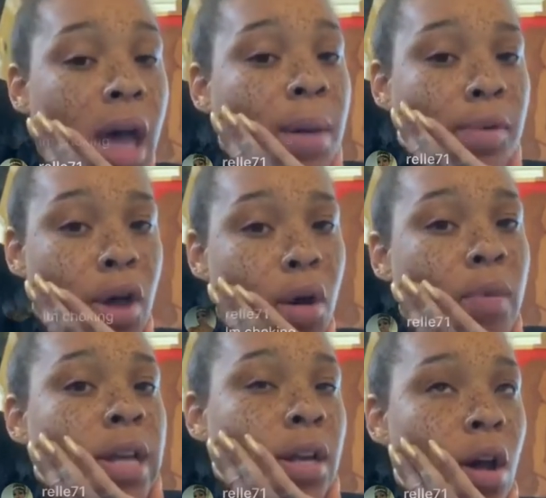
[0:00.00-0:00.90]
I'm
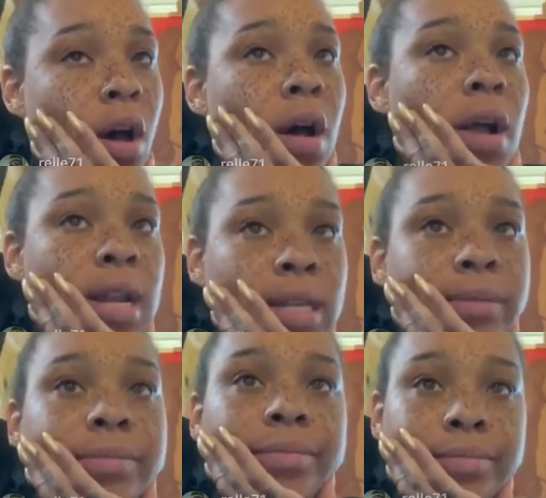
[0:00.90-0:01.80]
going on.
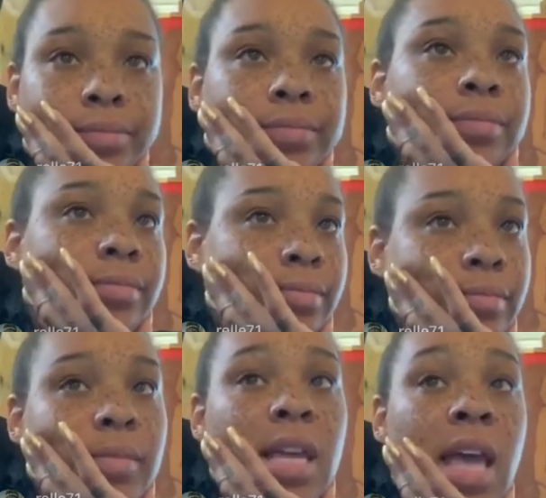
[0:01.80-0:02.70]

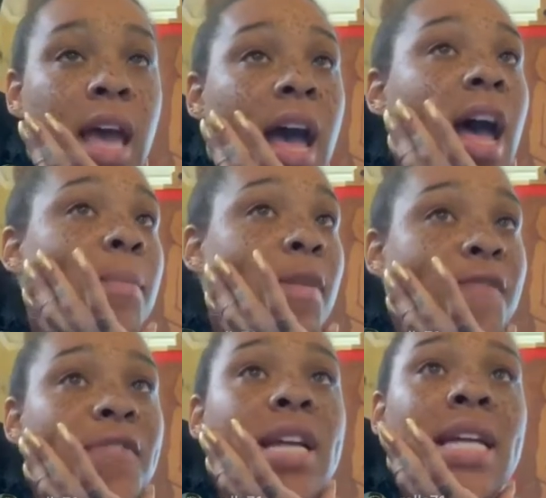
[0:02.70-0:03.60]
I'm
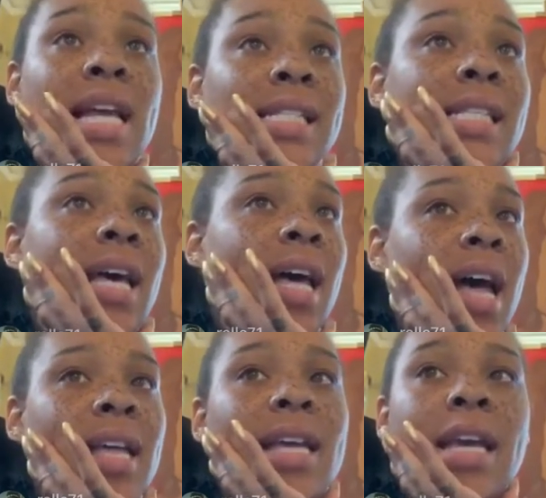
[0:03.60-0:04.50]
a finesse,
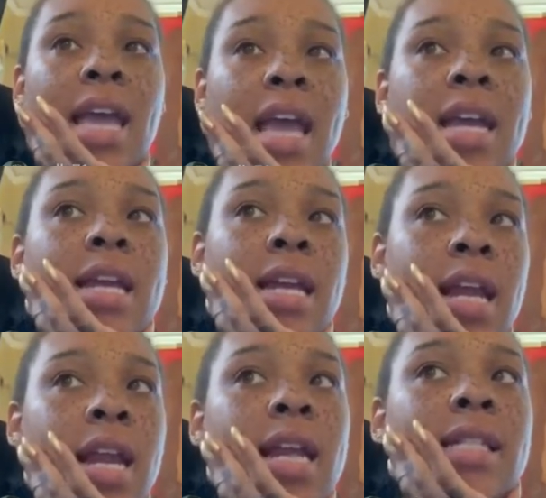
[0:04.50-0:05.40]
I can get it
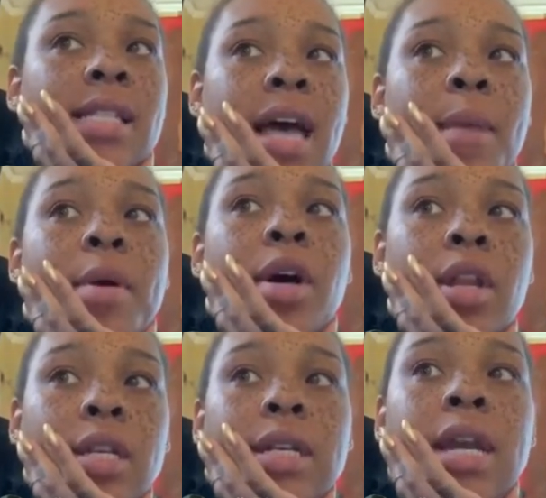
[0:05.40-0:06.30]
any time of
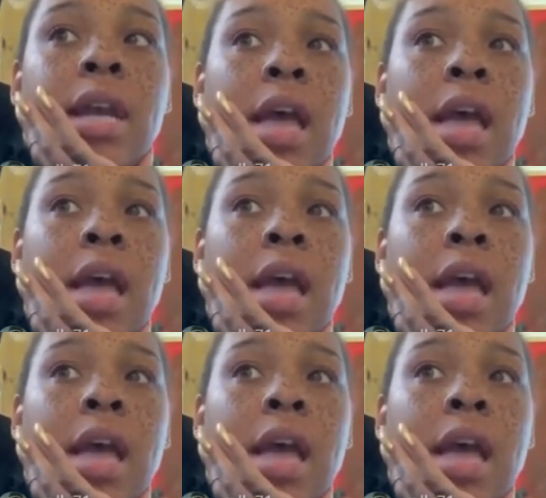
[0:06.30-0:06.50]
the day.